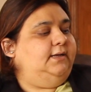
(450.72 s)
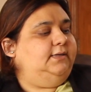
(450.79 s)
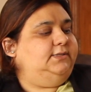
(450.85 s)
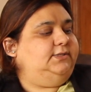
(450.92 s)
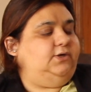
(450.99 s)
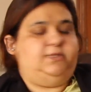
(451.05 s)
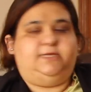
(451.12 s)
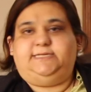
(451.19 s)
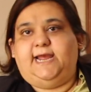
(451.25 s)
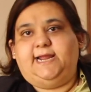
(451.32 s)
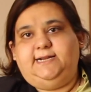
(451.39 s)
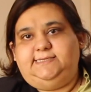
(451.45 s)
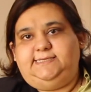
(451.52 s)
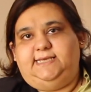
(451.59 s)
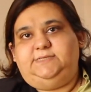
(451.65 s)
So the
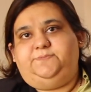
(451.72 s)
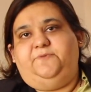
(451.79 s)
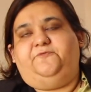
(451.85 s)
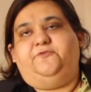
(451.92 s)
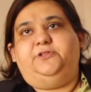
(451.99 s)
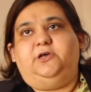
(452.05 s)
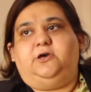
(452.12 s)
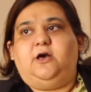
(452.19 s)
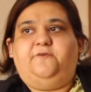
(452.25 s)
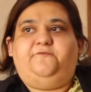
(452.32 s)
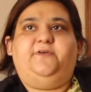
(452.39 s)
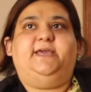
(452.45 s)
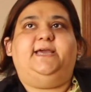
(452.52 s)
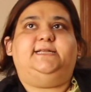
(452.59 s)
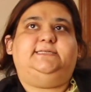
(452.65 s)
title says Before the
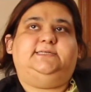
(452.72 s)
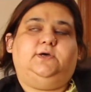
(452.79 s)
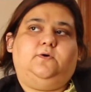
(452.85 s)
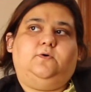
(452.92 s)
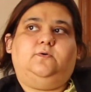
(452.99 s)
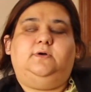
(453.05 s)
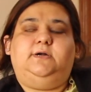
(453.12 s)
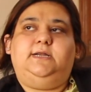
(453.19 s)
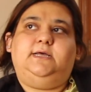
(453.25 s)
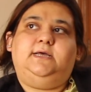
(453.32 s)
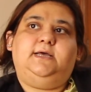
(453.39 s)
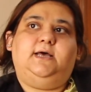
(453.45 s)
Coffee Gets Cold.